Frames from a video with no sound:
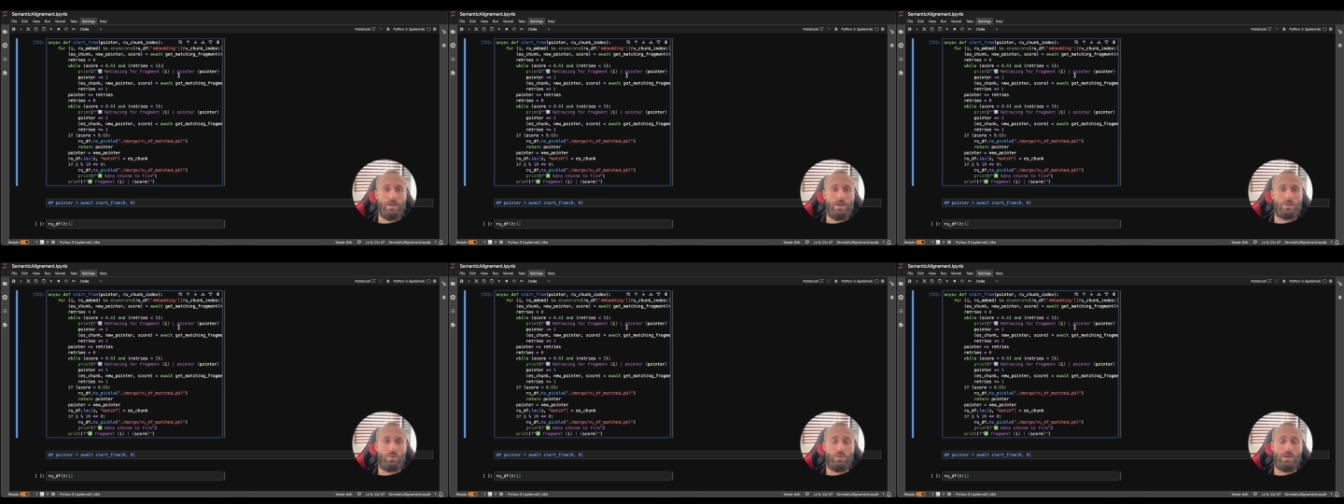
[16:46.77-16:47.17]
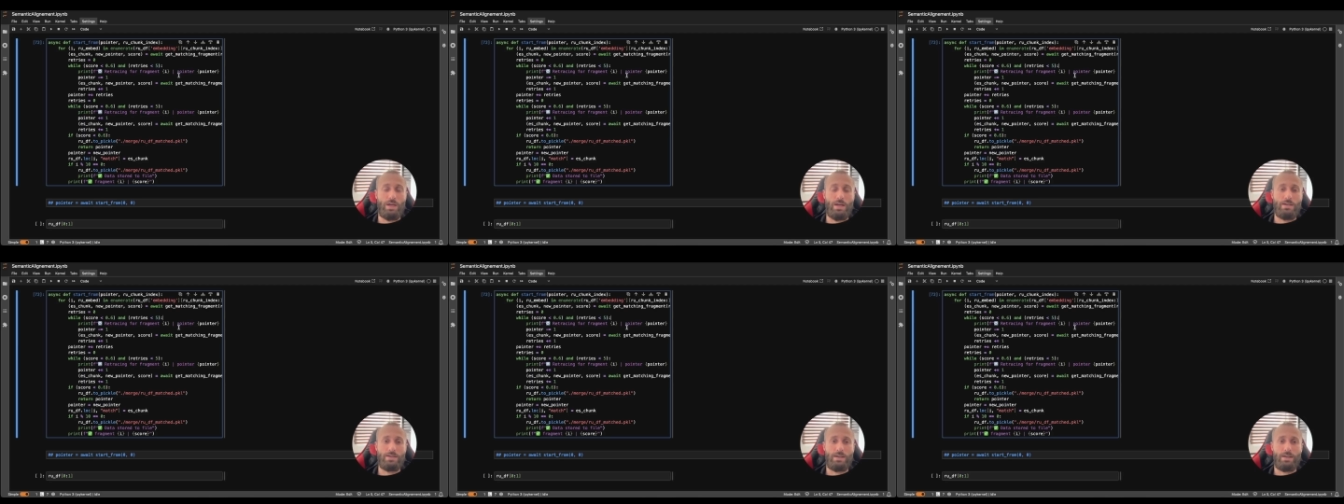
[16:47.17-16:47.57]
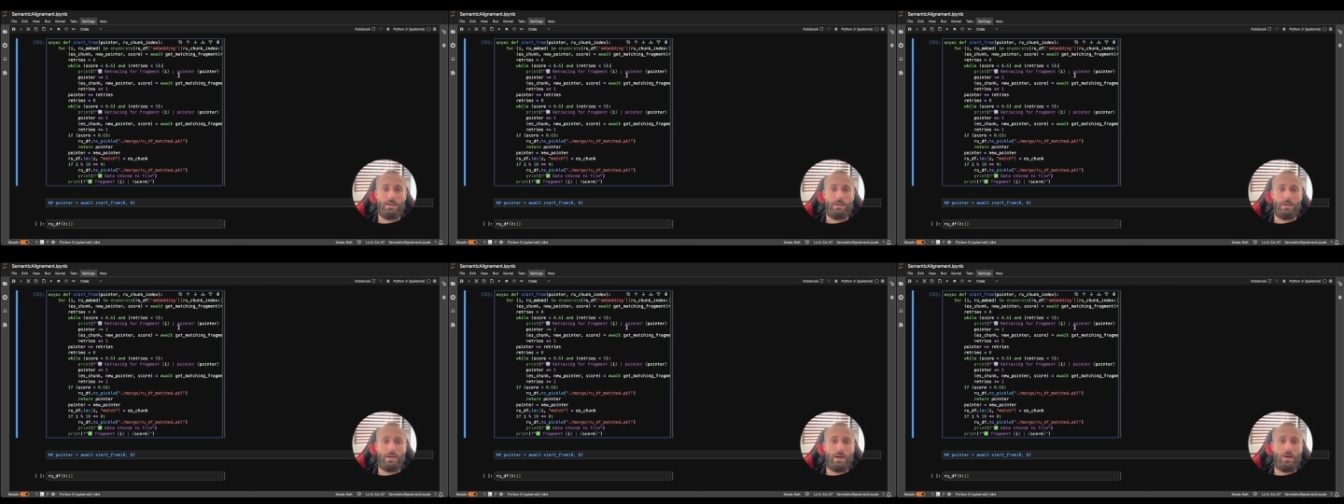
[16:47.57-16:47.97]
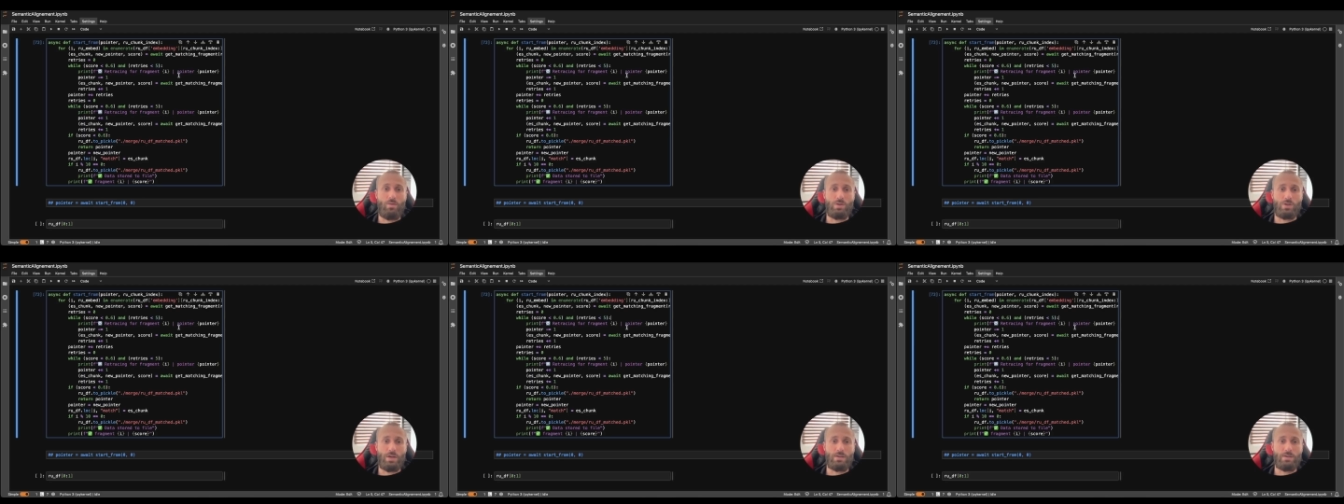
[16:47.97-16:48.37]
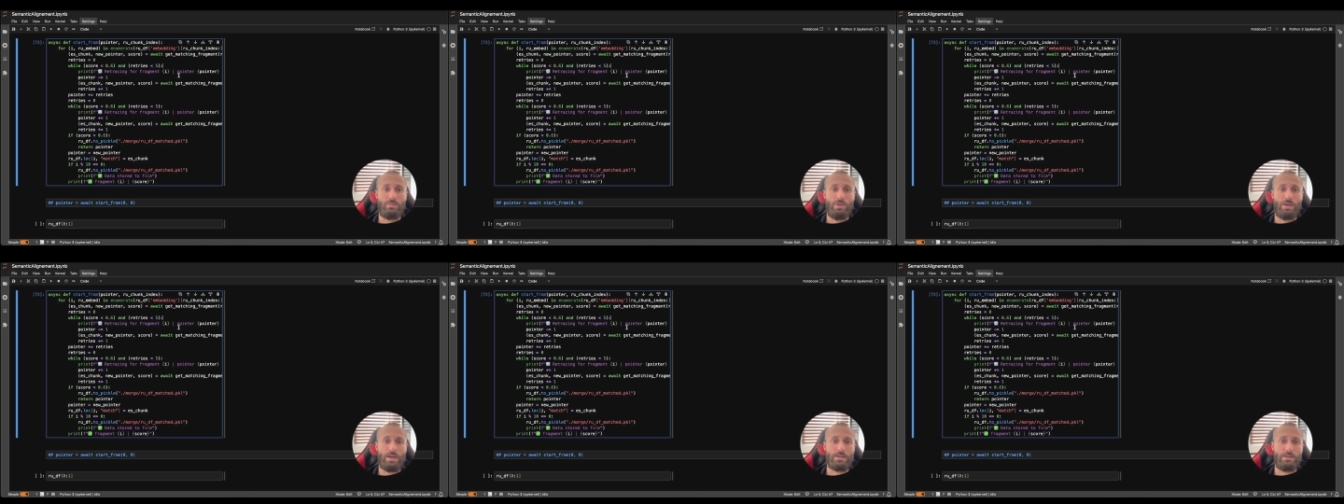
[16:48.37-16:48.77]
So in case that our chunks have
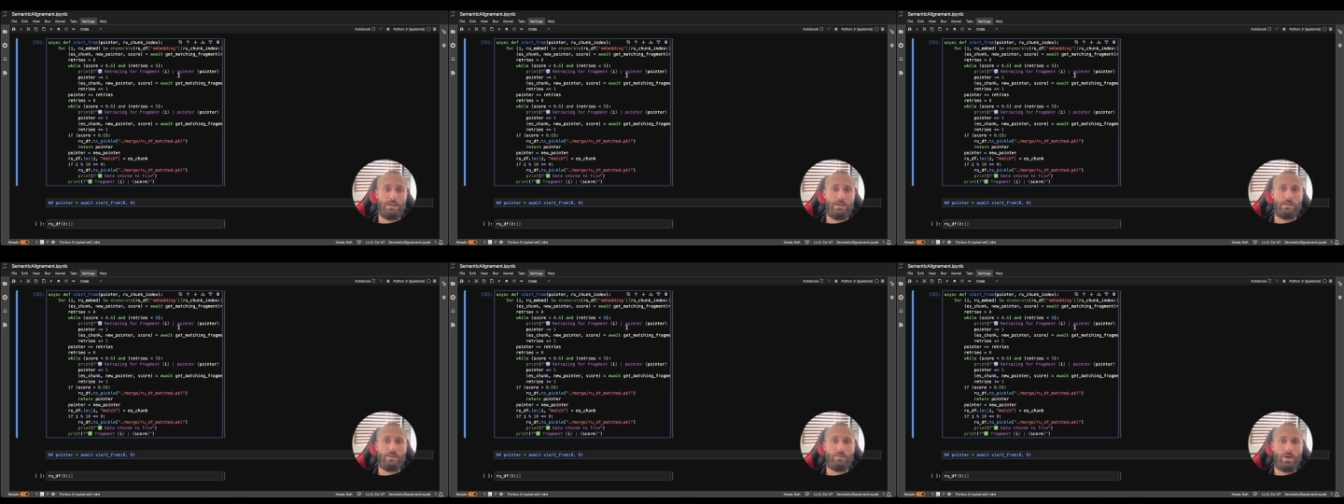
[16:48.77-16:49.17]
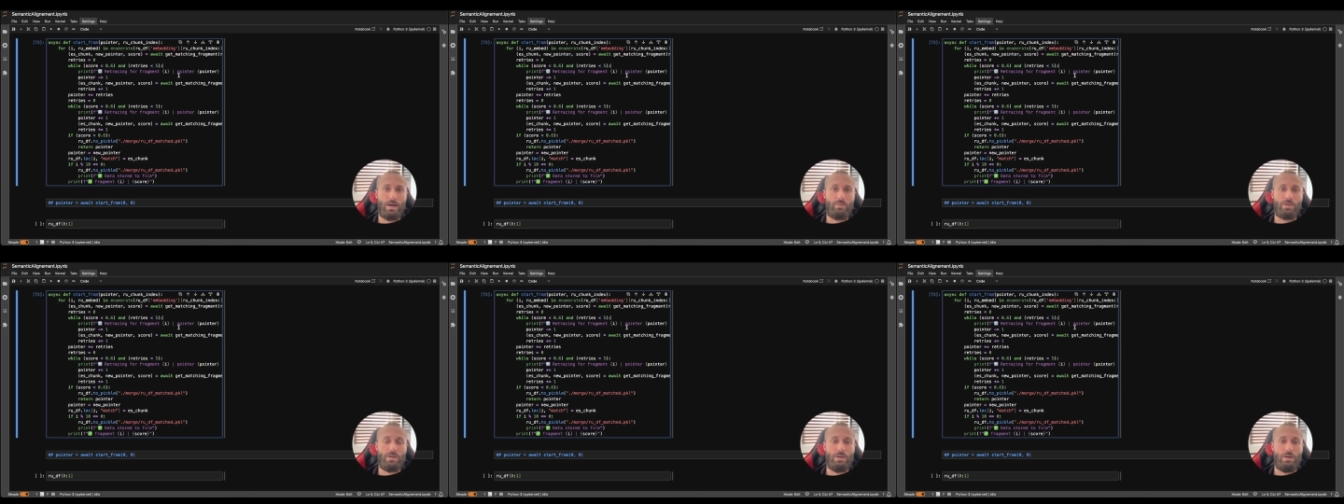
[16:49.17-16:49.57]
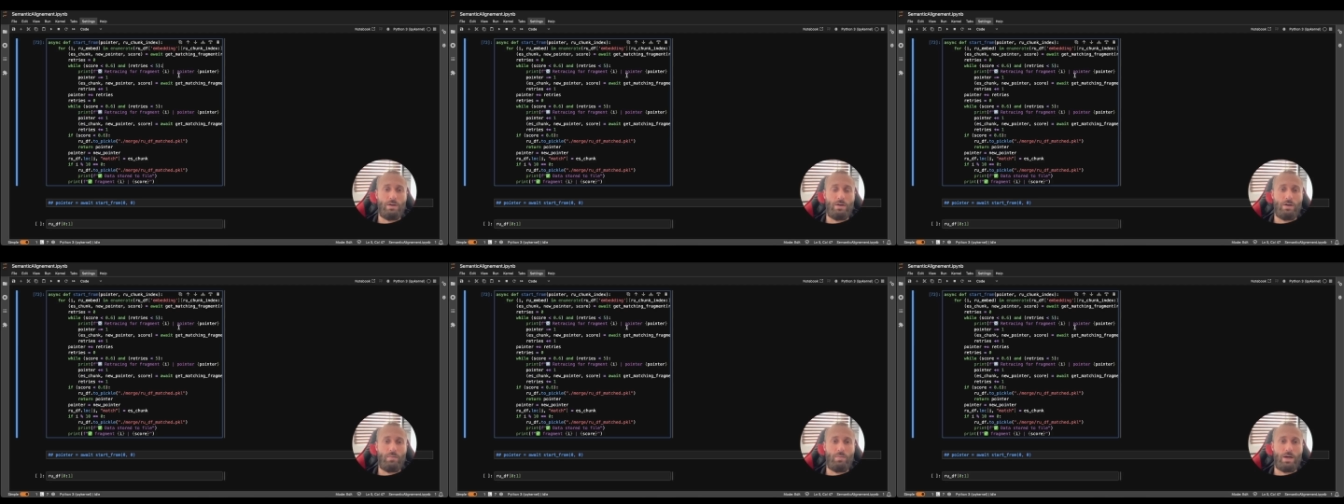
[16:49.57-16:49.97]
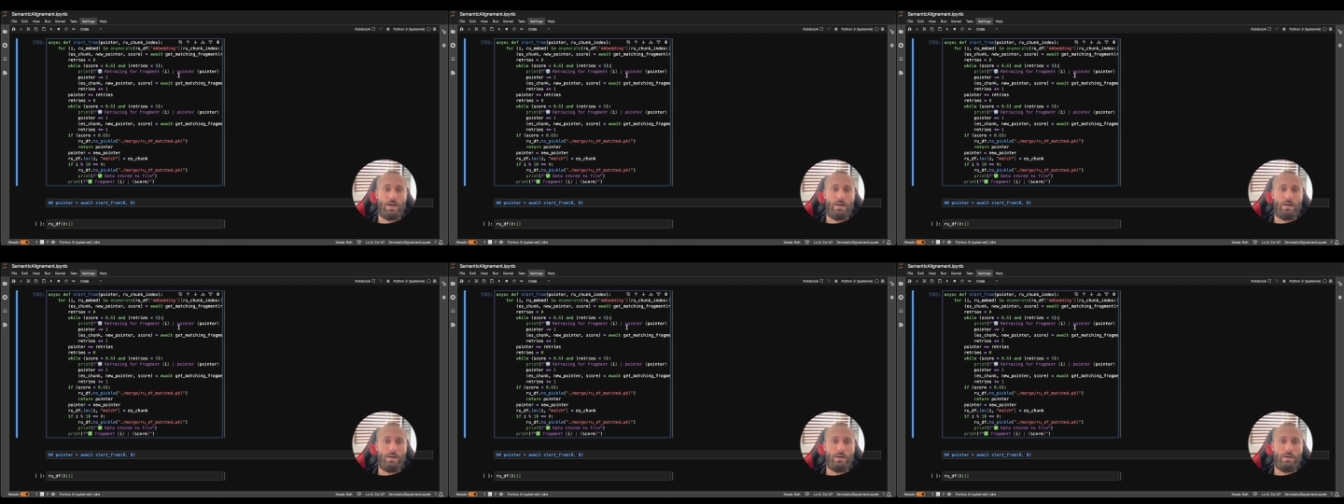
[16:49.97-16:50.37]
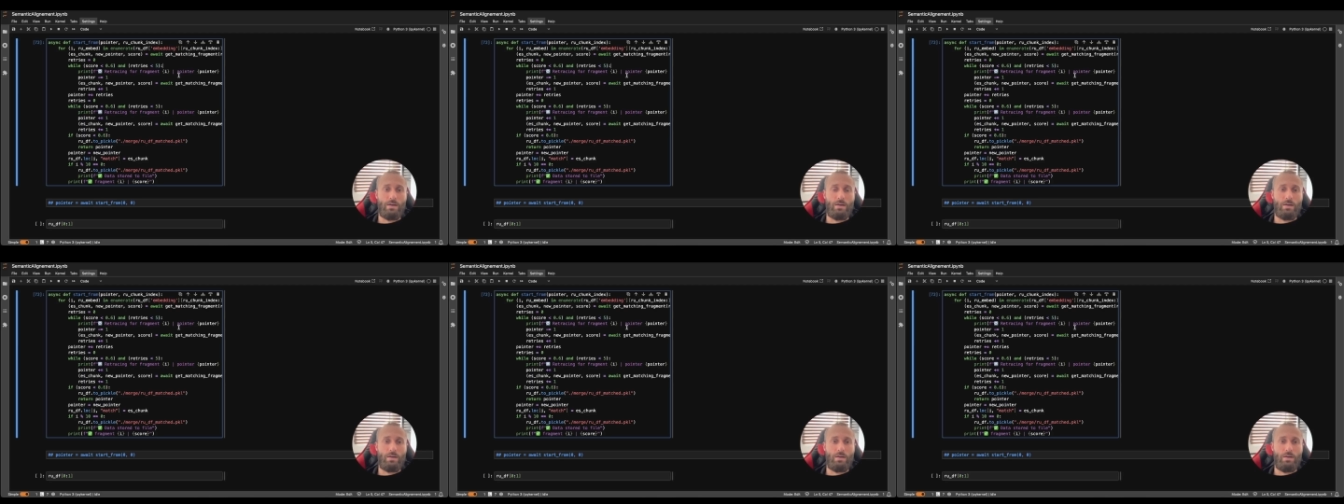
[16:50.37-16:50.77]
been accidentally grabbed by
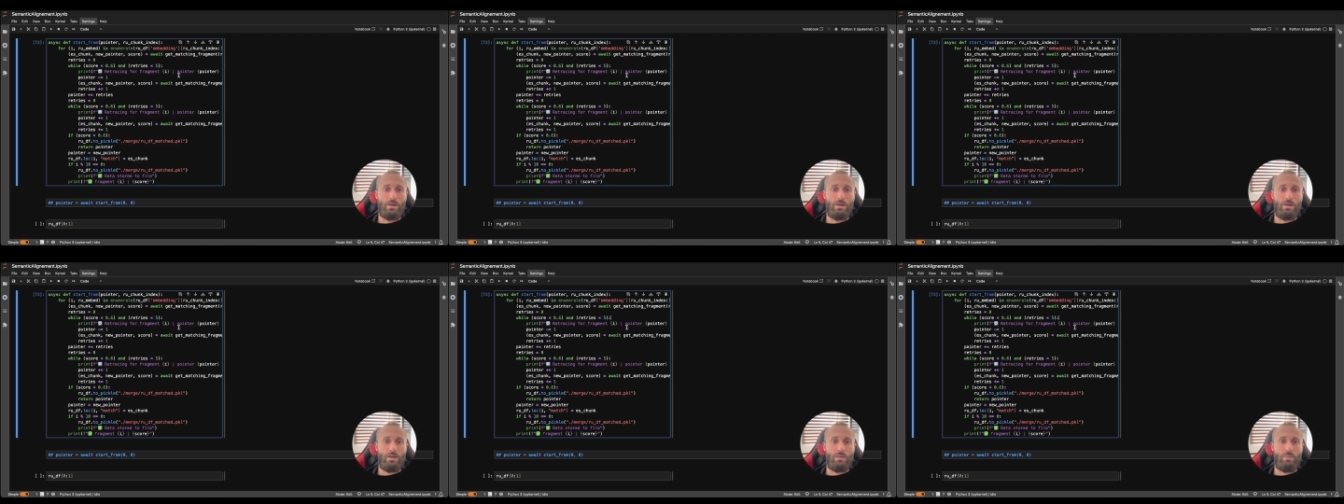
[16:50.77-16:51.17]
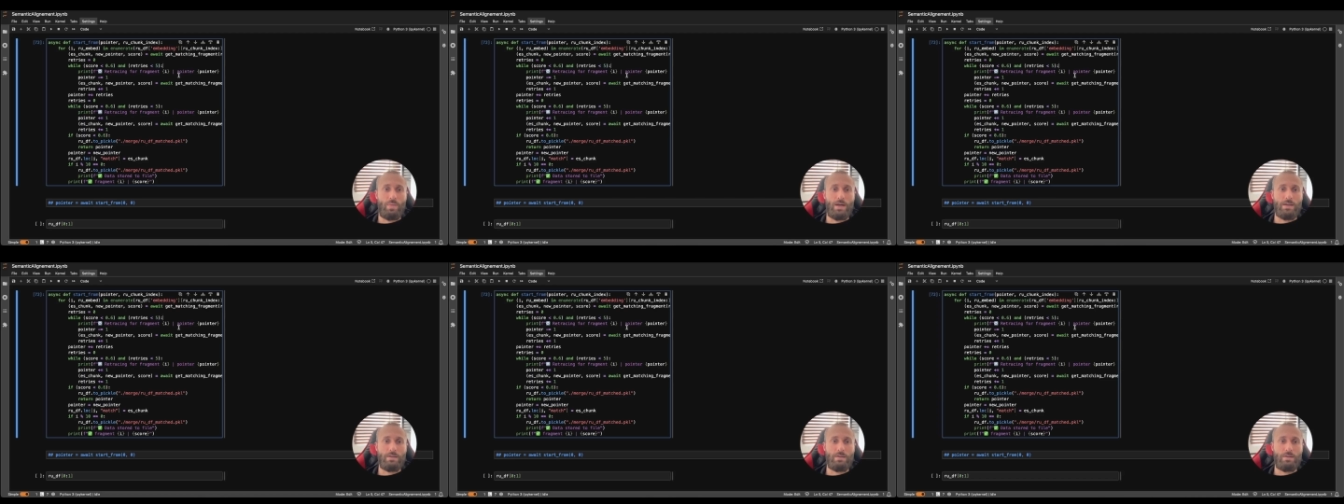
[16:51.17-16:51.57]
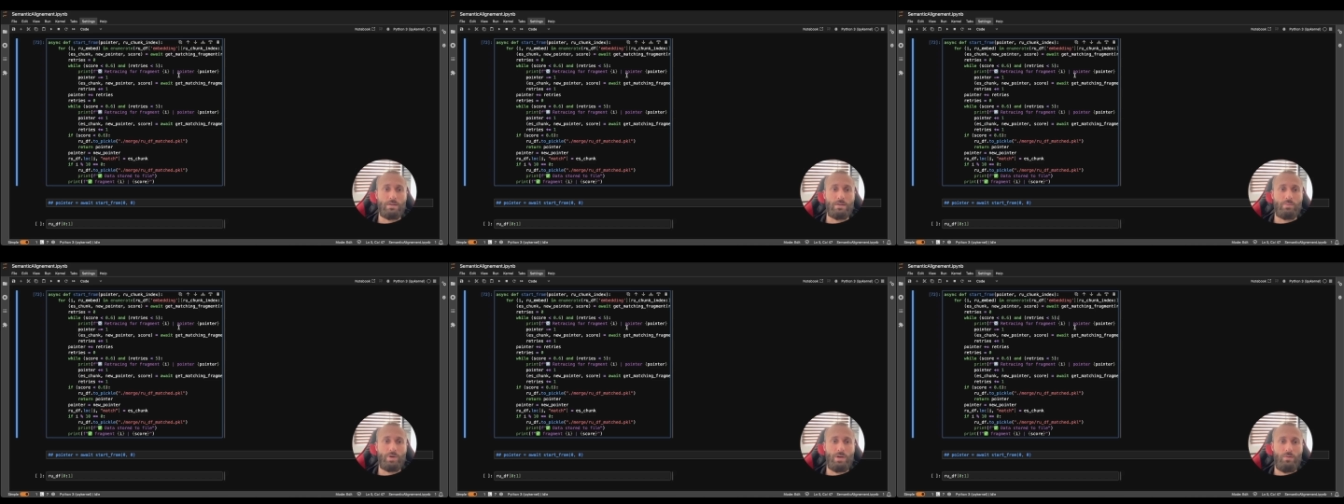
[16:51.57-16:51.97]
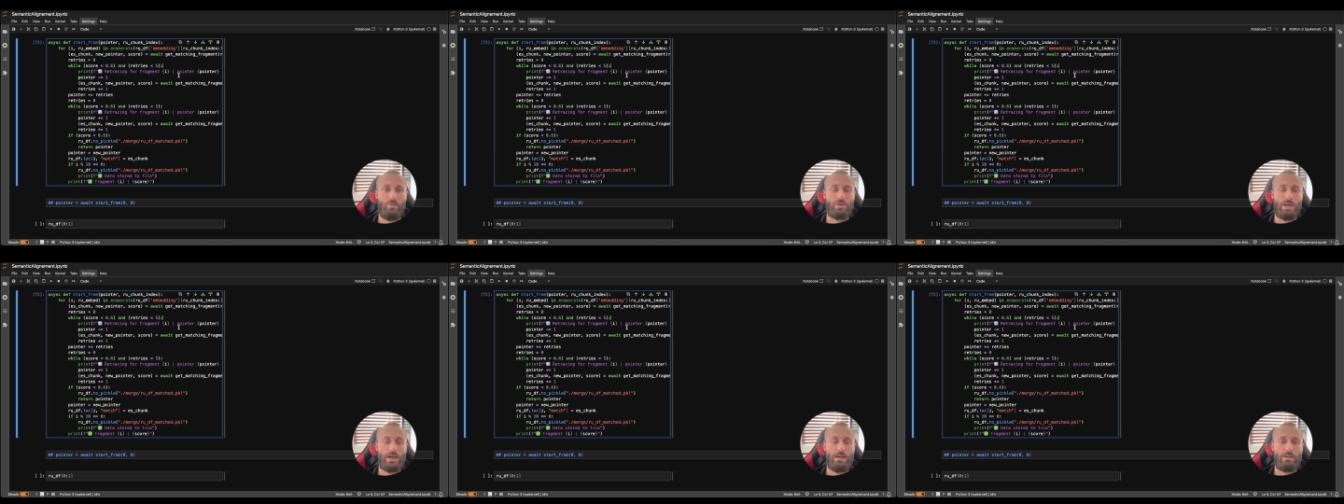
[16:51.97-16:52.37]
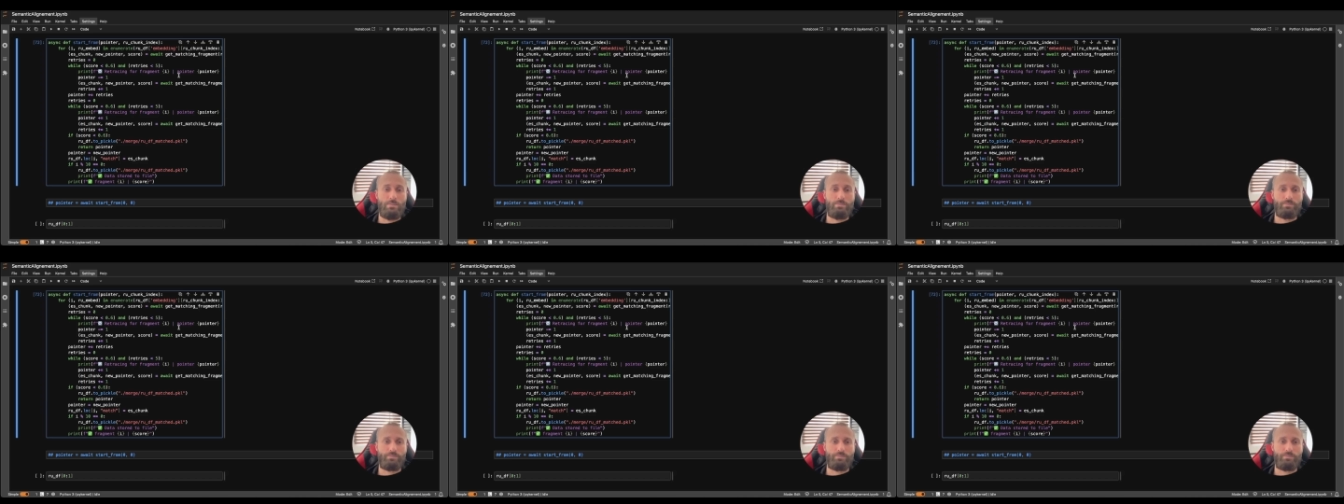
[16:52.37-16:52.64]
the previous item,